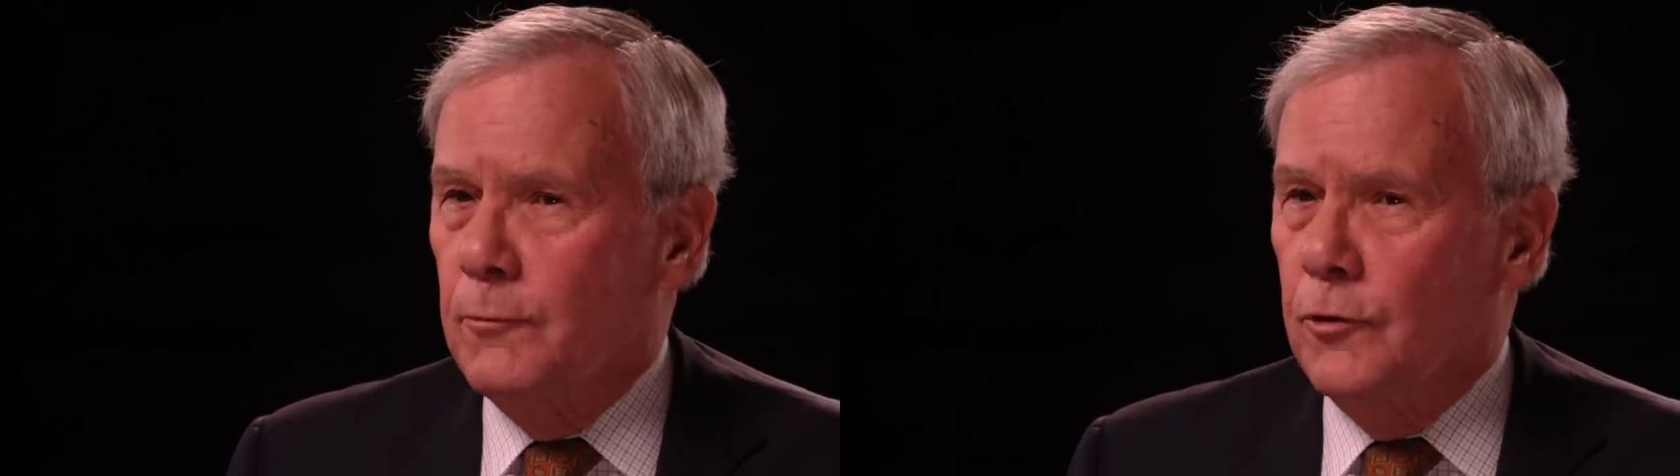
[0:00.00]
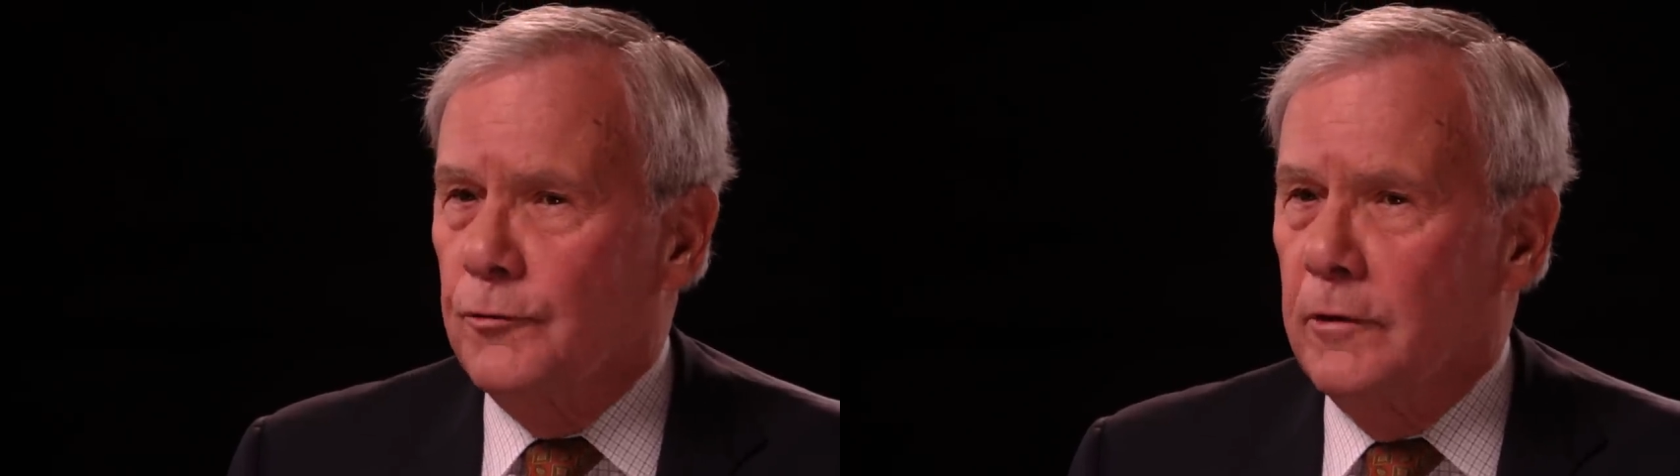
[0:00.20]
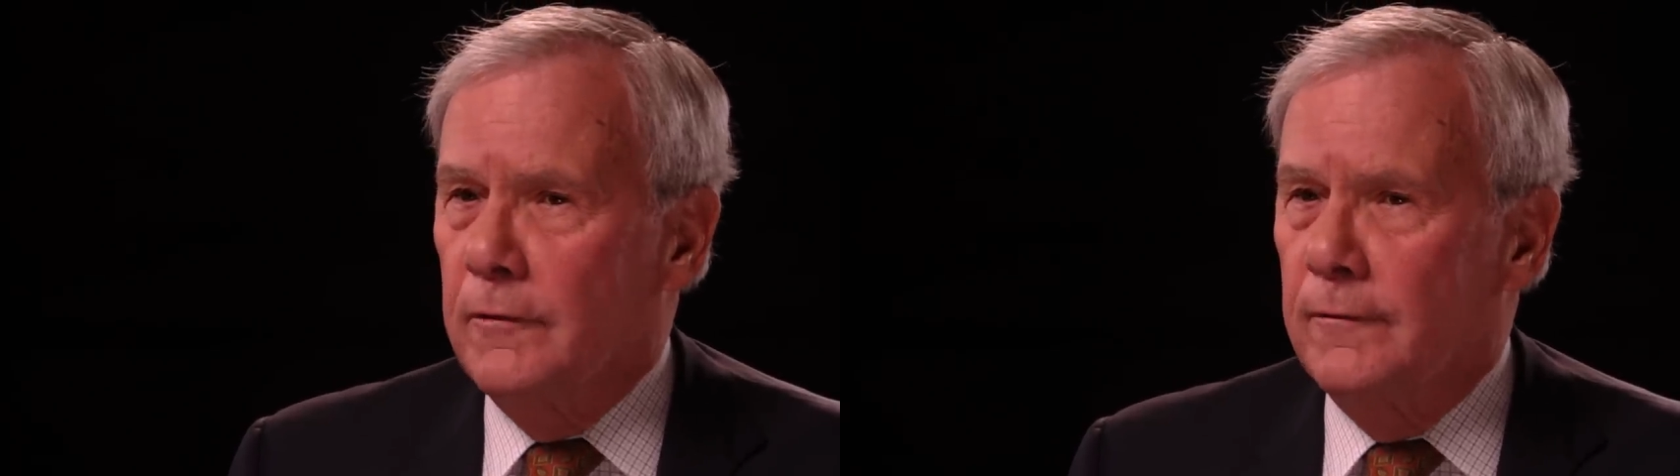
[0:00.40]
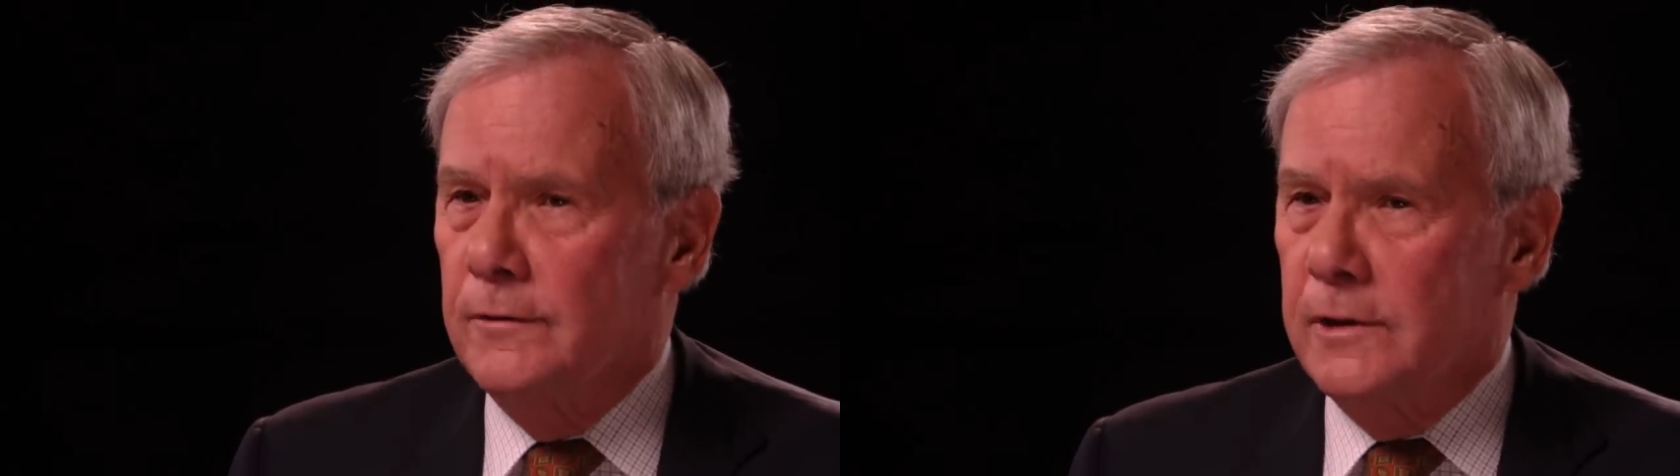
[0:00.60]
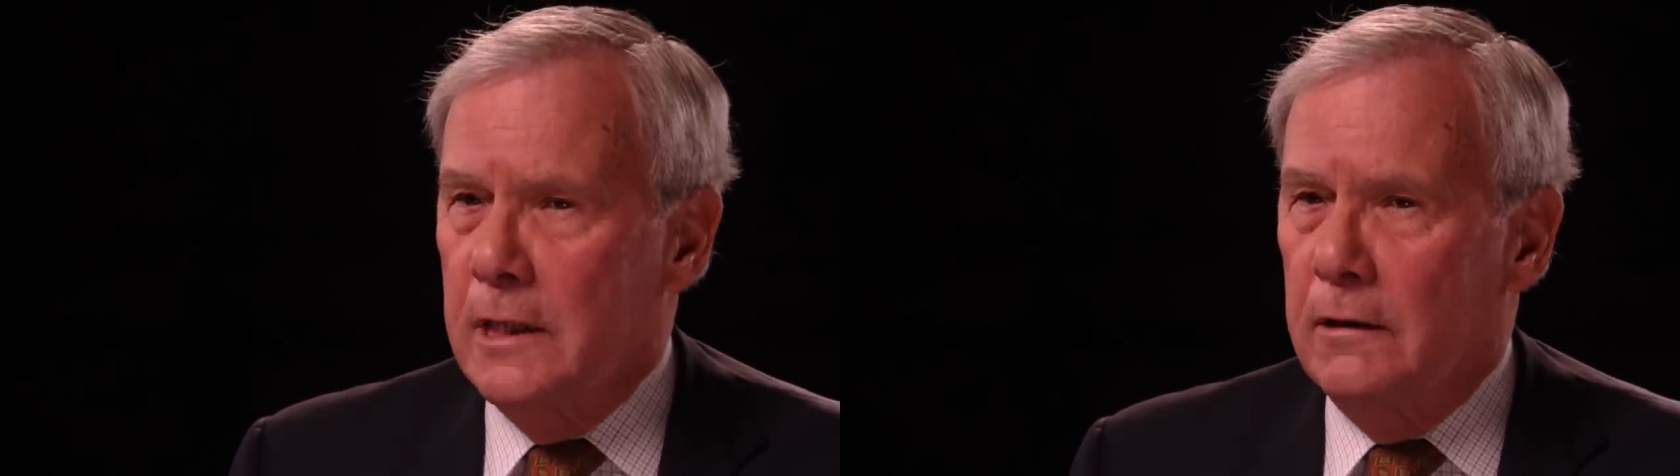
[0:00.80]
portrait
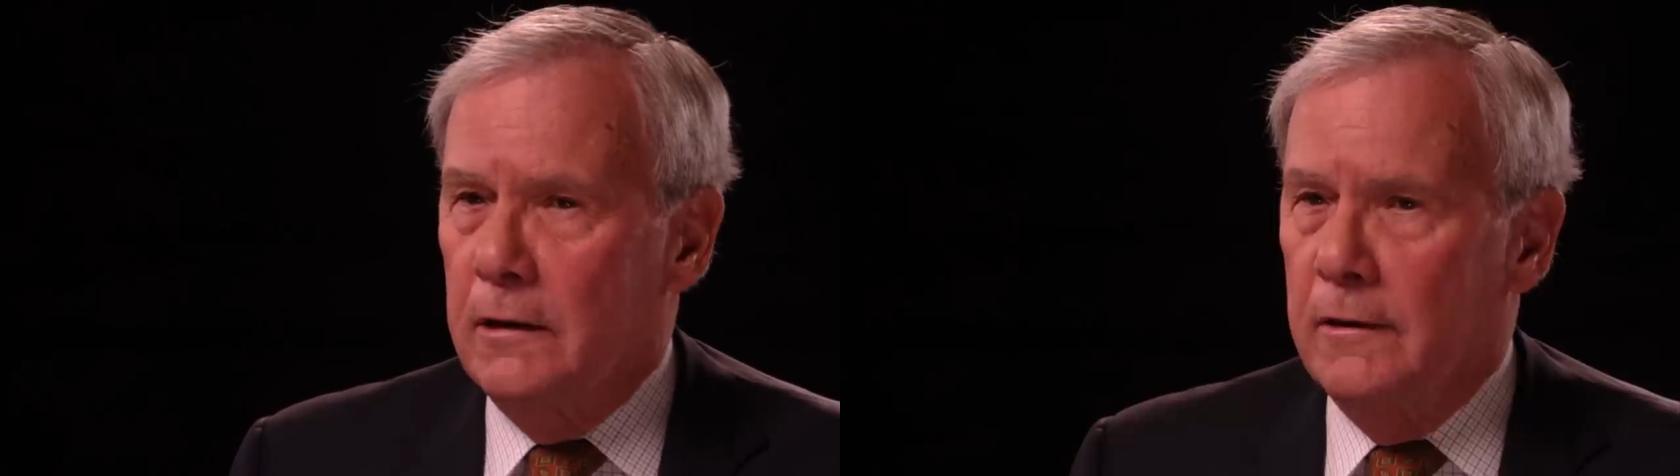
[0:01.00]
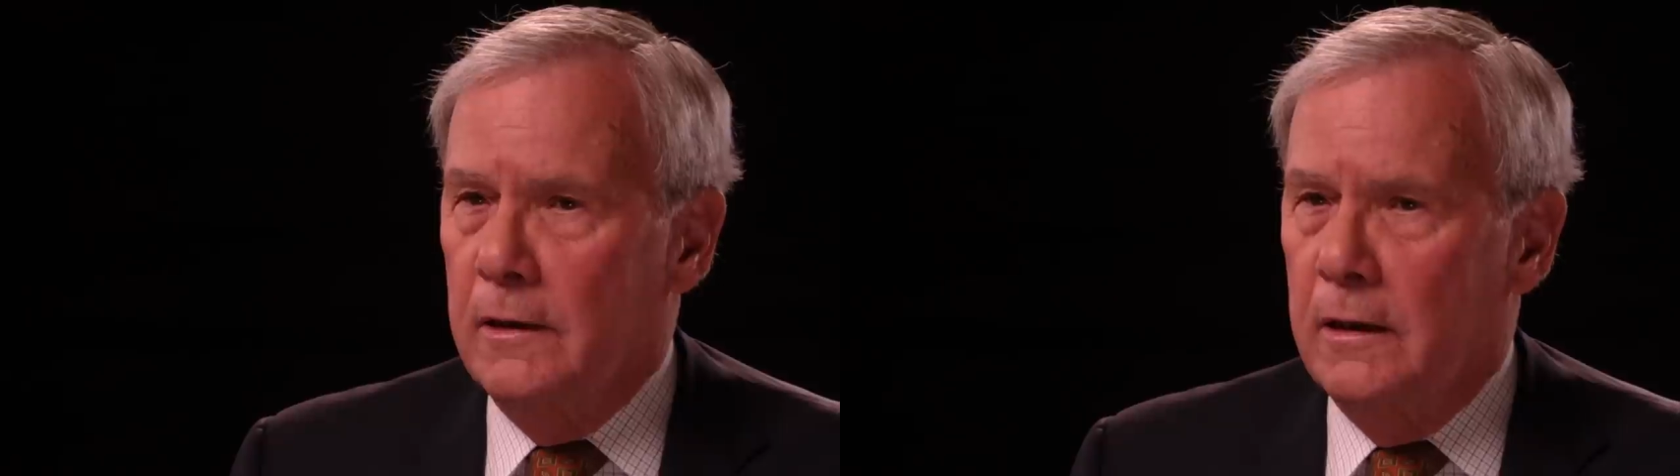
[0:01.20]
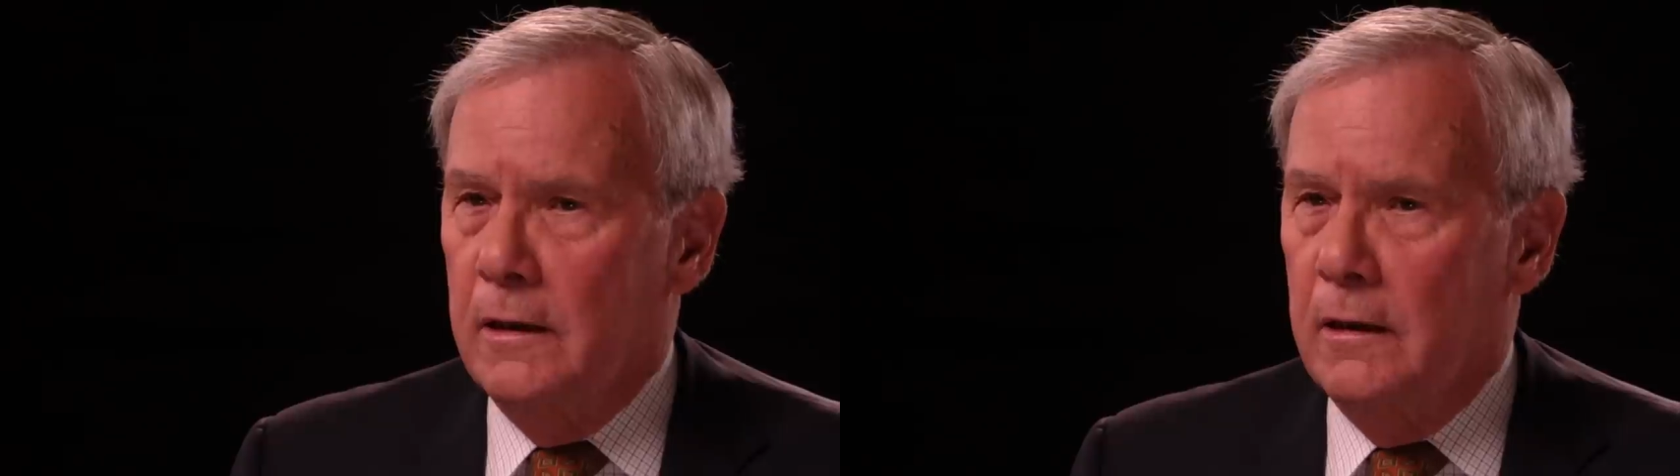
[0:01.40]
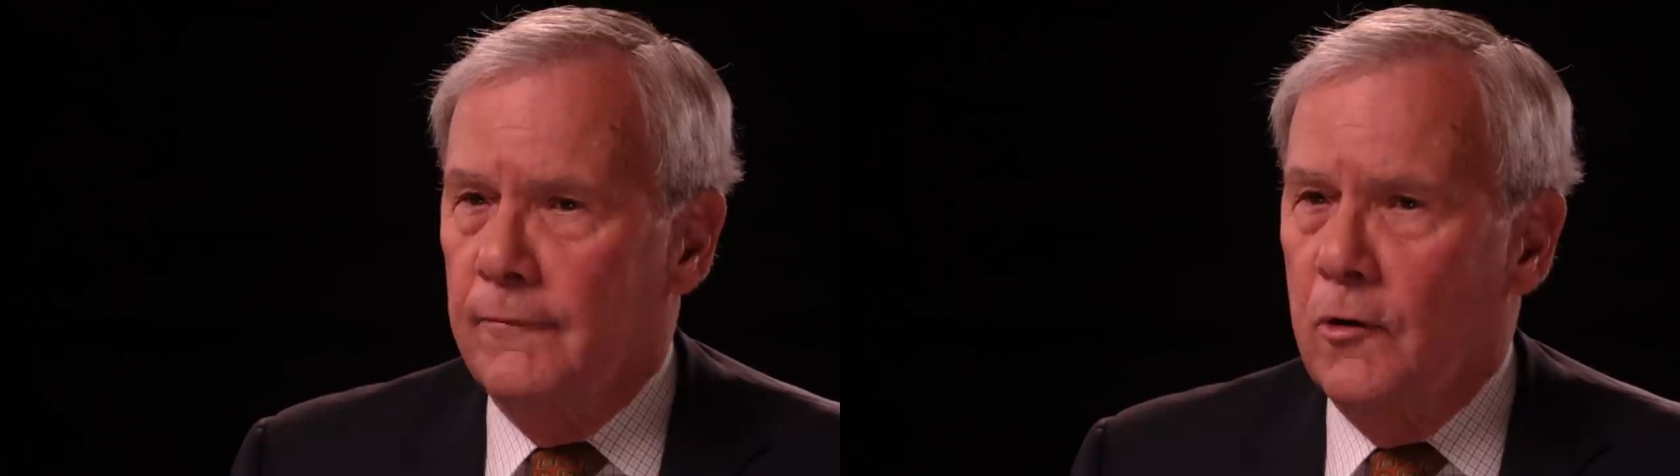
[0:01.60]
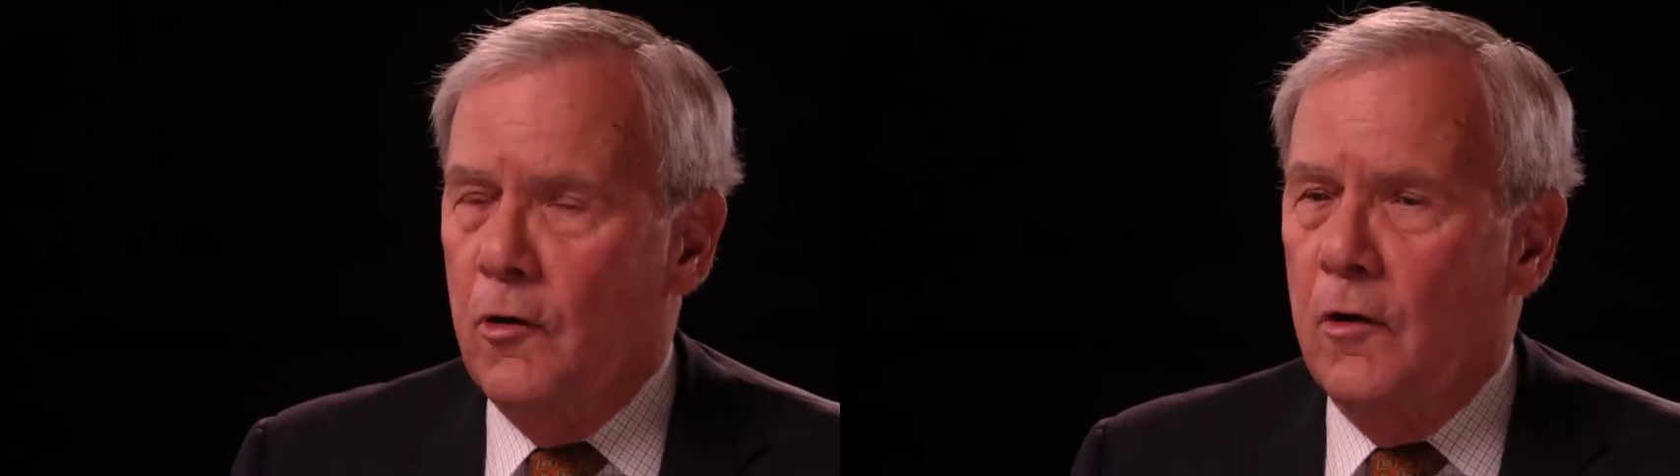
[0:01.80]
of Stalin uh,
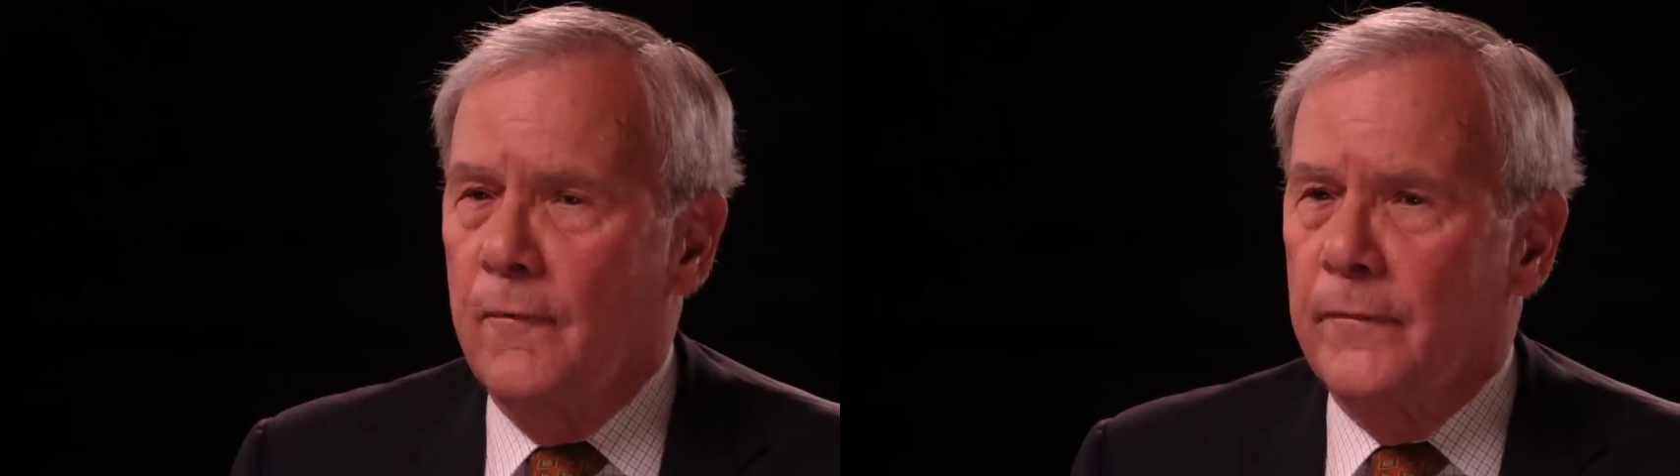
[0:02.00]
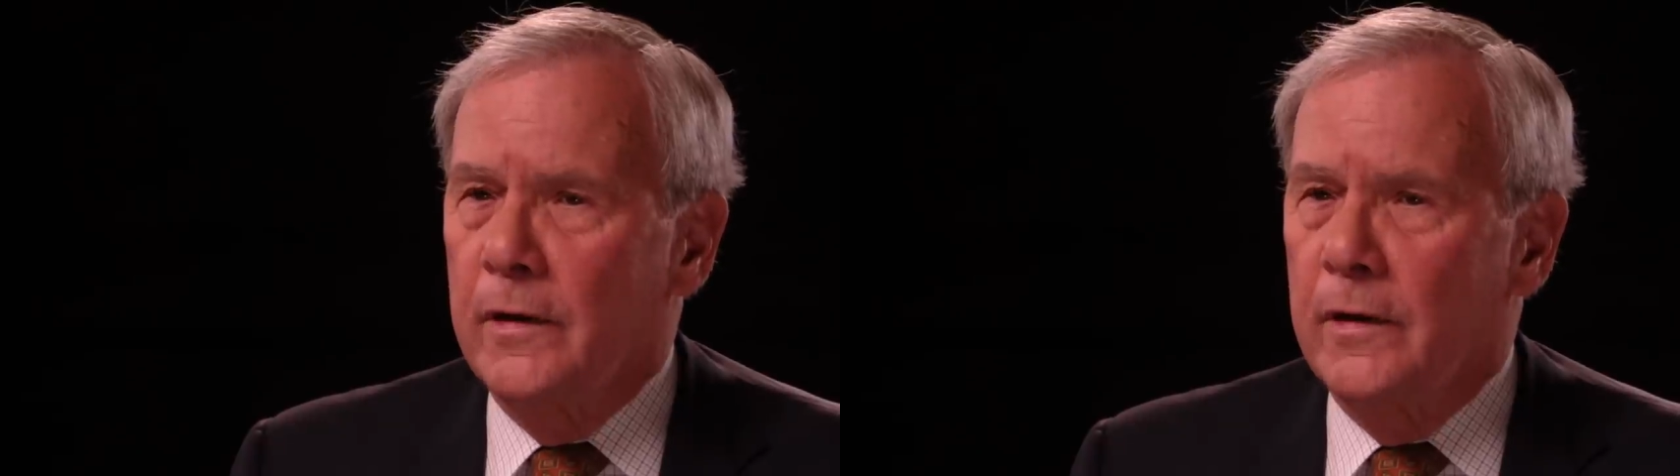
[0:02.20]
of all.